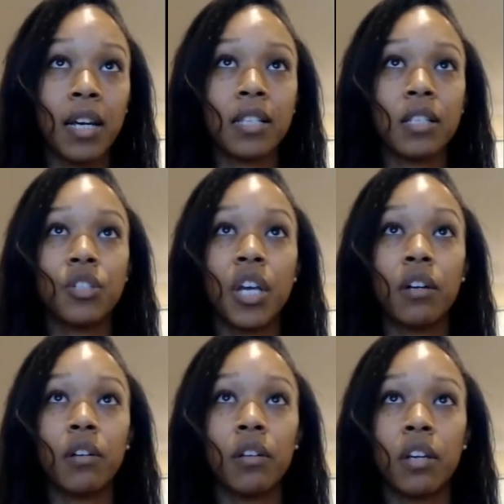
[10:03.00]
as a
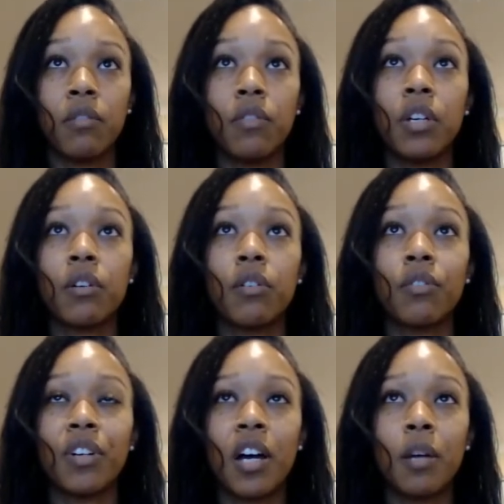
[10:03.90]
channel and vehicle for
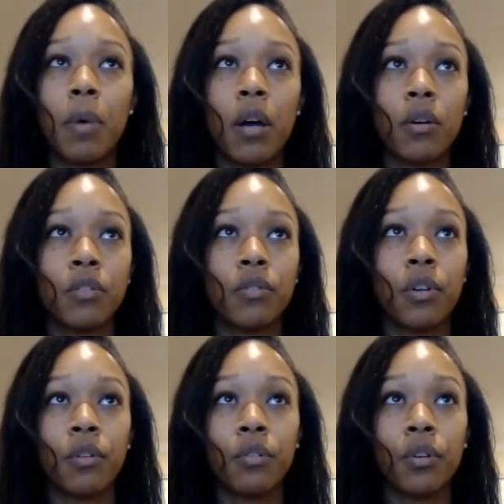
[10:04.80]
God power to flow
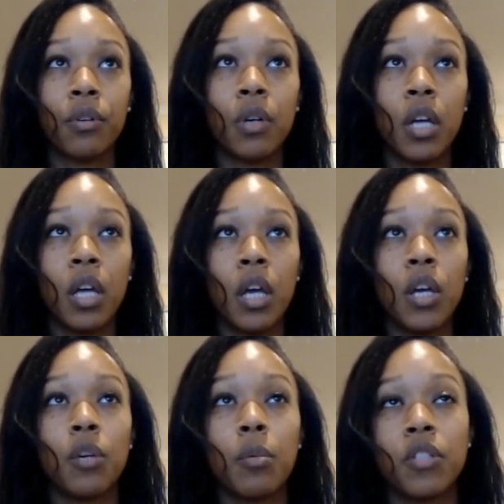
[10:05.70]
through,
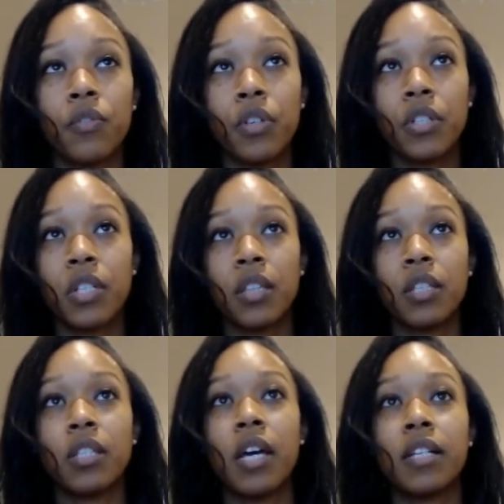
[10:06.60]
you must first
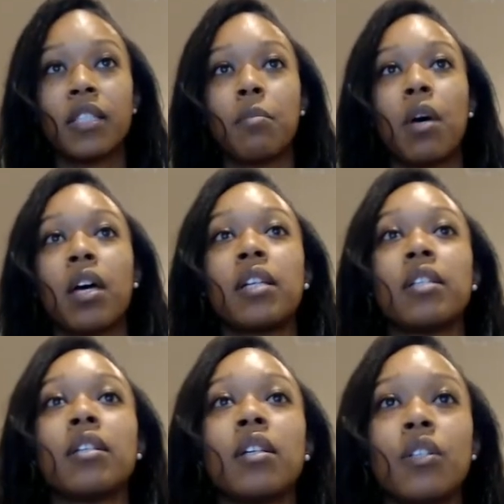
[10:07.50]
synthesize the mind
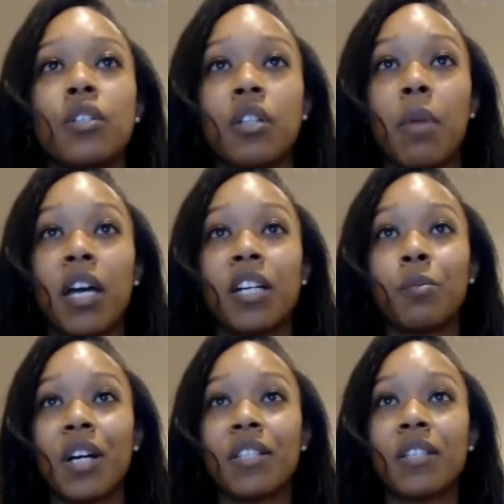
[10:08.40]
to the mind
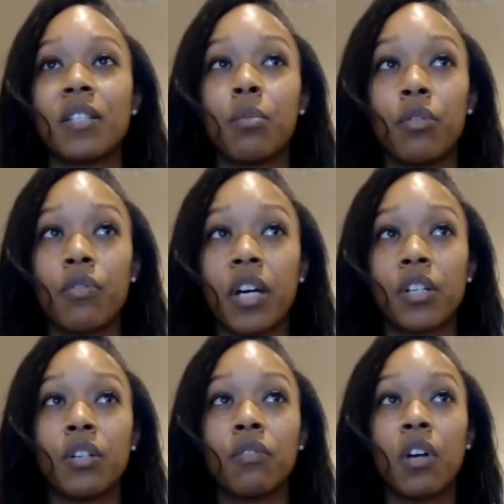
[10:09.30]
presence and perfection
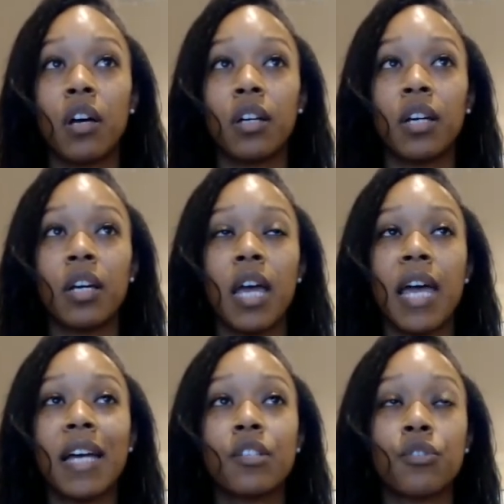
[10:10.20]
of God
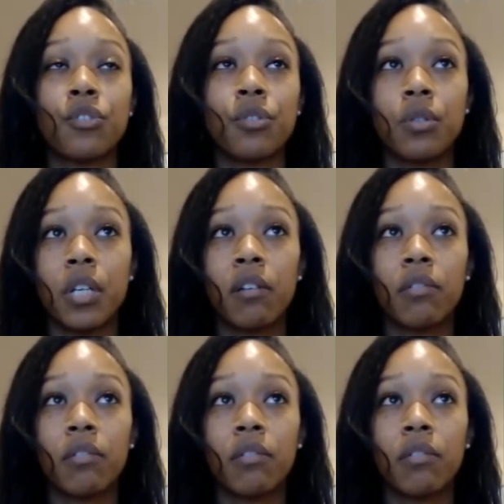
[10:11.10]
as your true self.